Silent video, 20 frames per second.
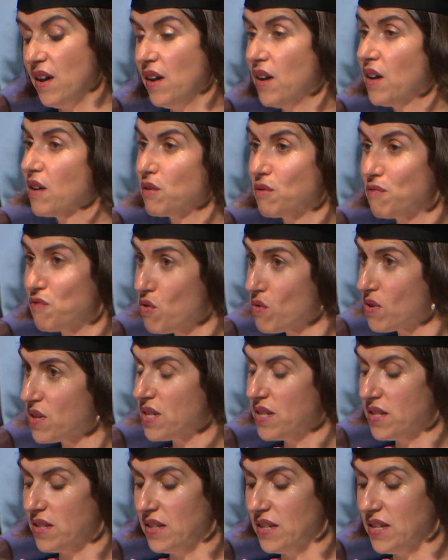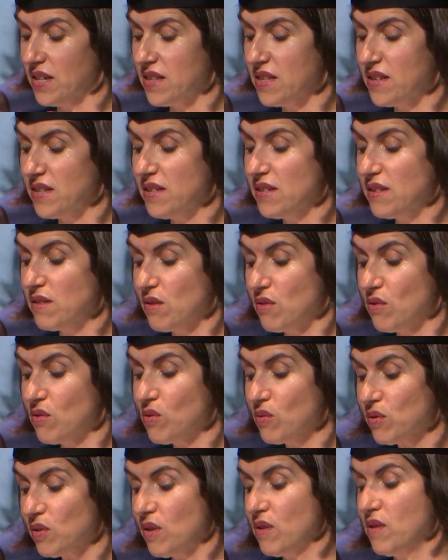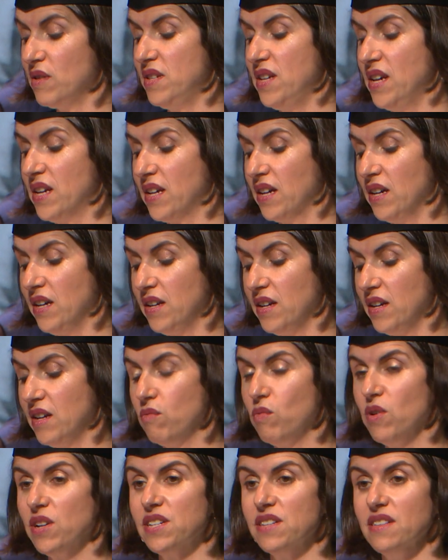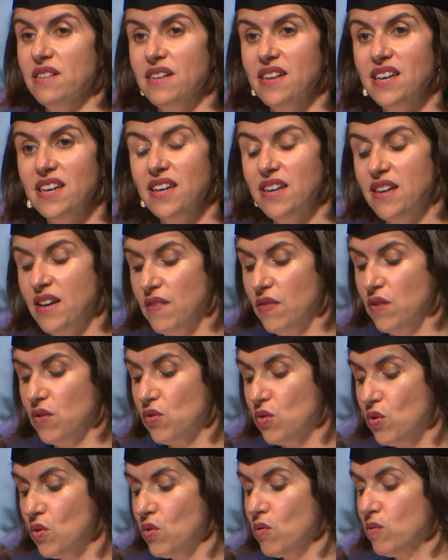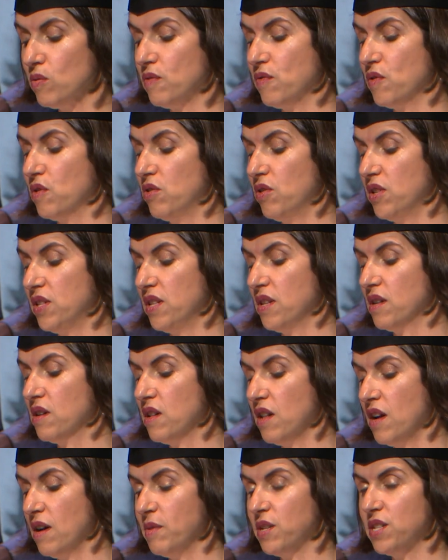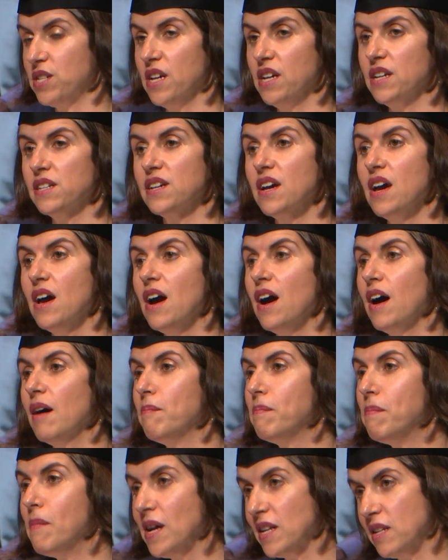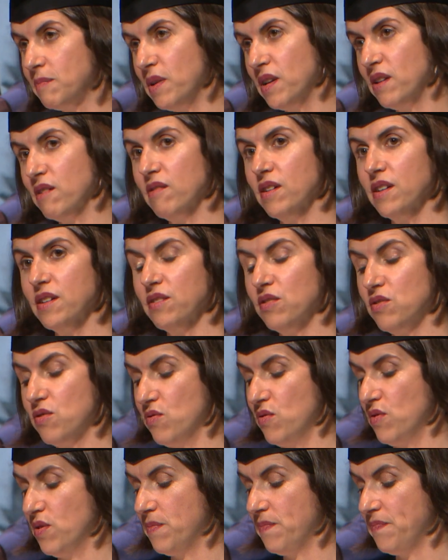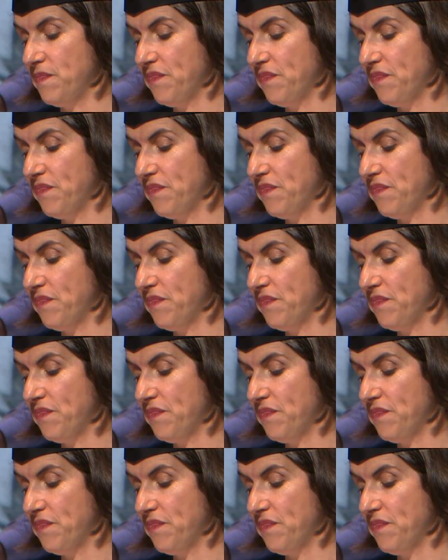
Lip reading: Because fortunately, this is also the decade in which the need and the tools for addressing climate change are much better understood,